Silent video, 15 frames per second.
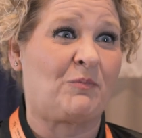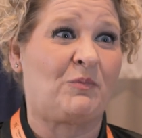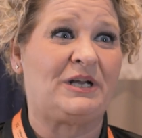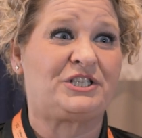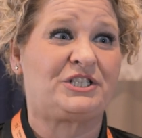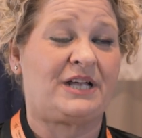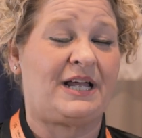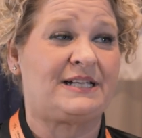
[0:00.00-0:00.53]

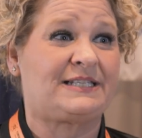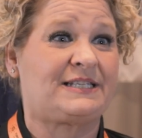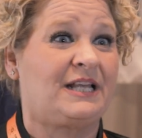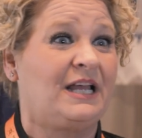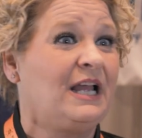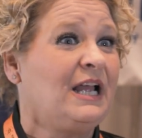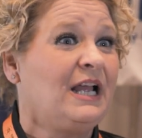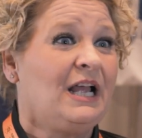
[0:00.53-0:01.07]
which has
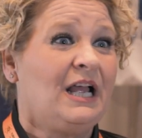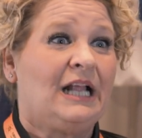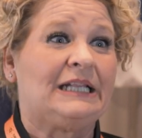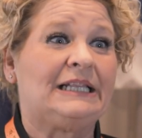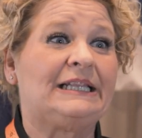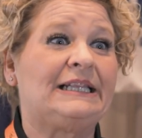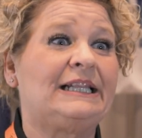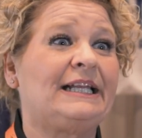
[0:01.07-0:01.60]

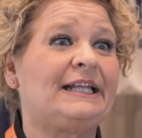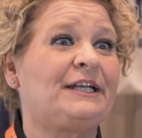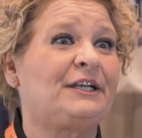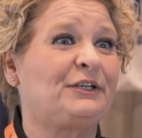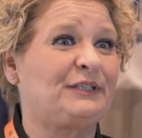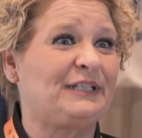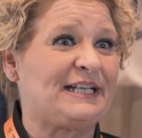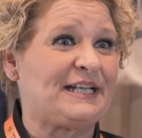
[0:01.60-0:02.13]

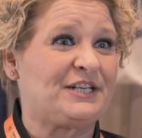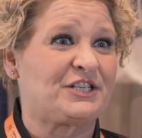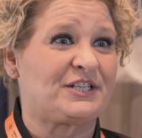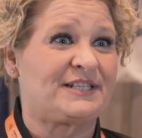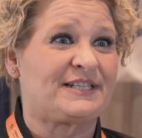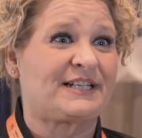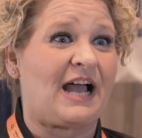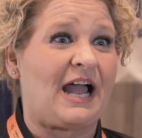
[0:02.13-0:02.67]
literally
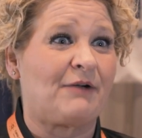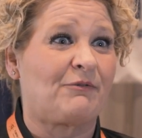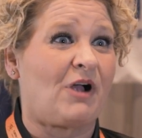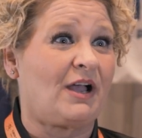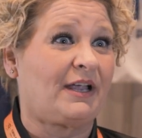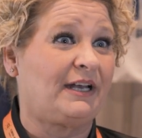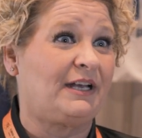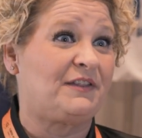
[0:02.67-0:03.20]
just
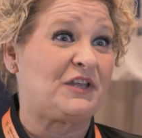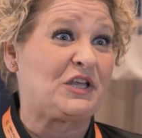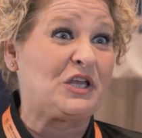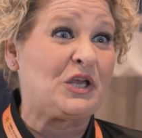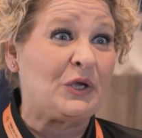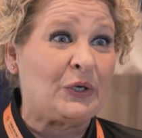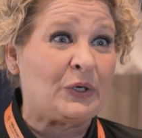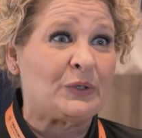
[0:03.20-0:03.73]
skyrocketed
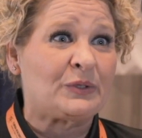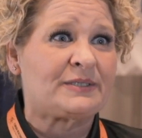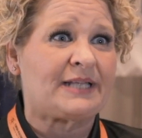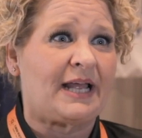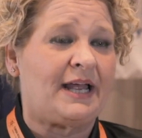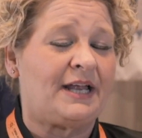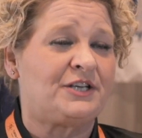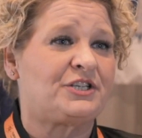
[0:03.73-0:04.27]
the use
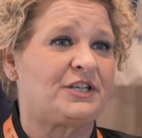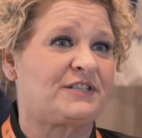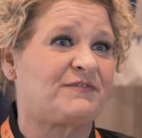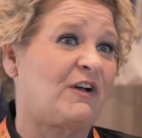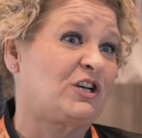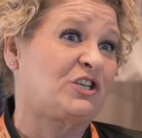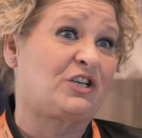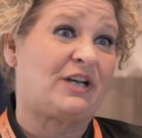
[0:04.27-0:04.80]
and just
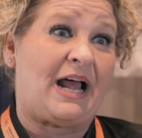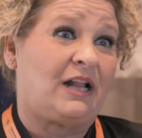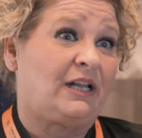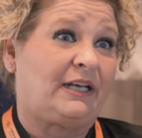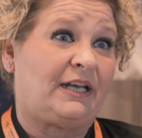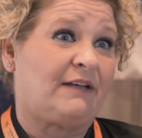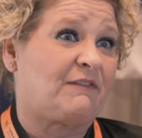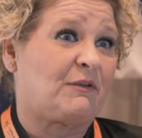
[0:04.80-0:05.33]

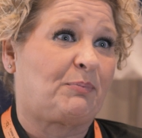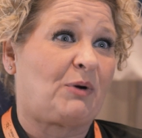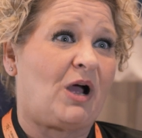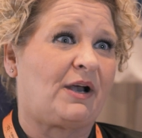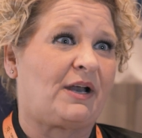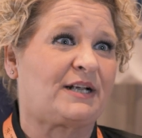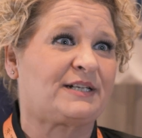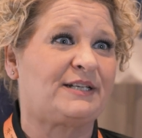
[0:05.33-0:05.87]
functionality of the
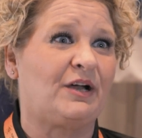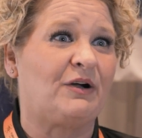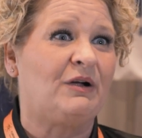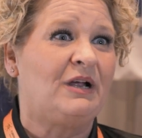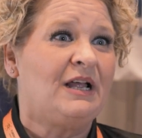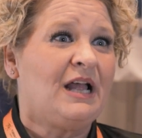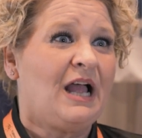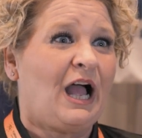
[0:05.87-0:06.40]
product. So
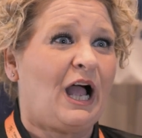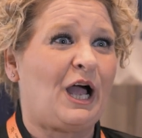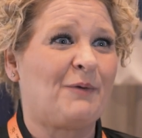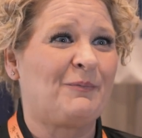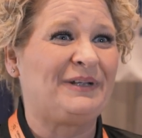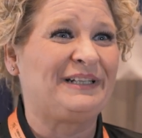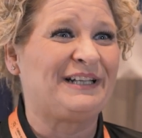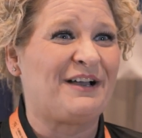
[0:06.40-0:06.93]

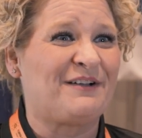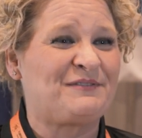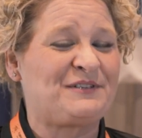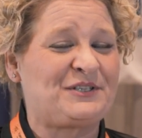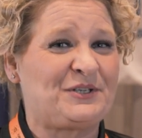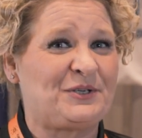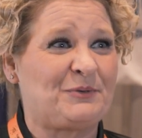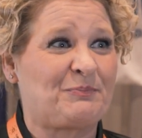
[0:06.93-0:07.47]
we love
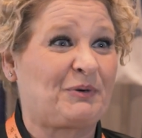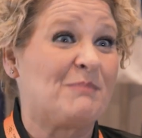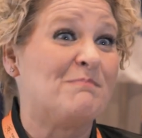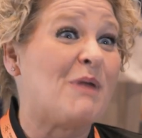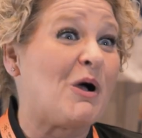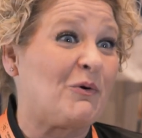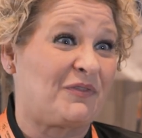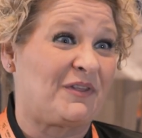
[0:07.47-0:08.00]
to
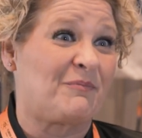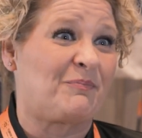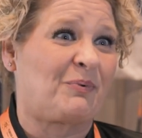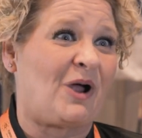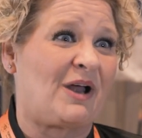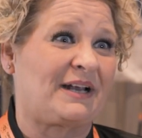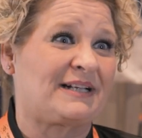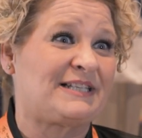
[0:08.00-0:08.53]
promote the
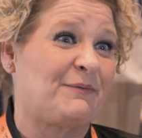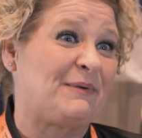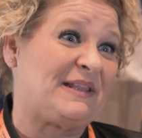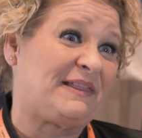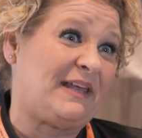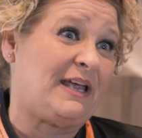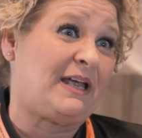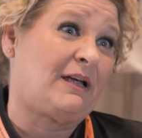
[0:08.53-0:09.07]
products that we
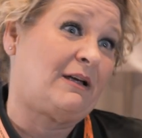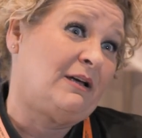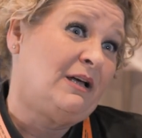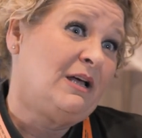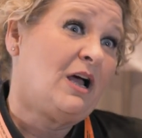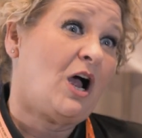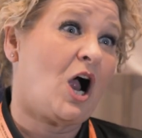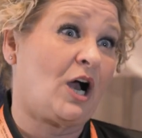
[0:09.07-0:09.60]
think
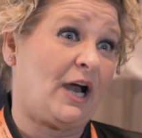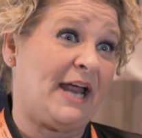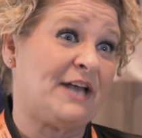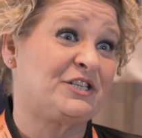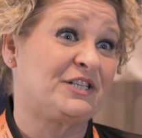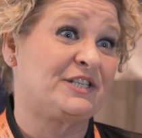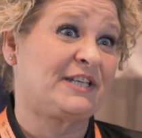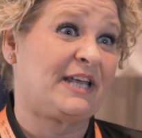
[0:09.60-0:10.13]
our
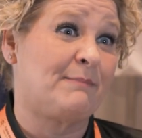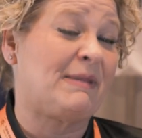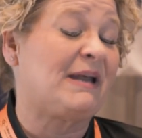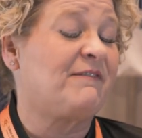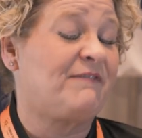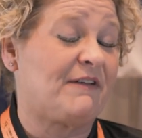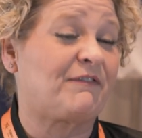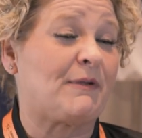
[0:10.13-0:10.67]
agents can
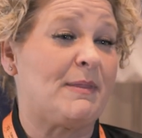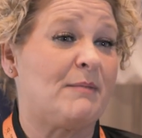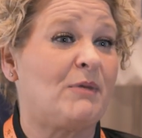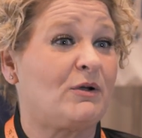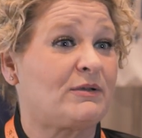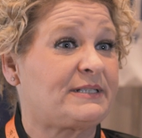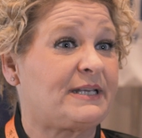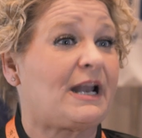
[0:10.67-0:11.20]
benefit from the
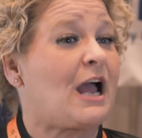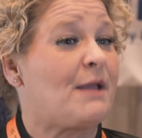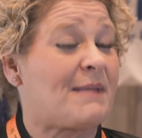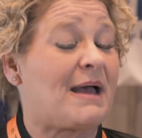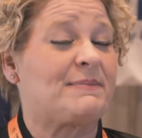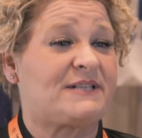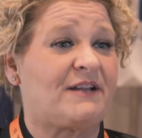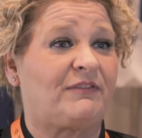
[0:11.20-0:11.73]
most, and
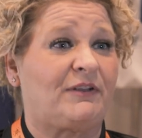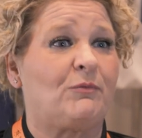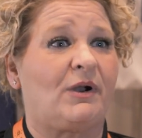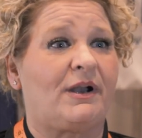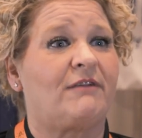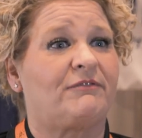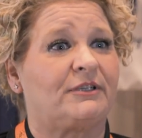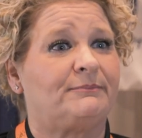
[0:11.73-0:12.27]
IMAPP's definitely
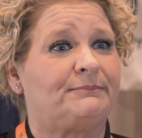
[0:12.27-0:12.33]
one of them.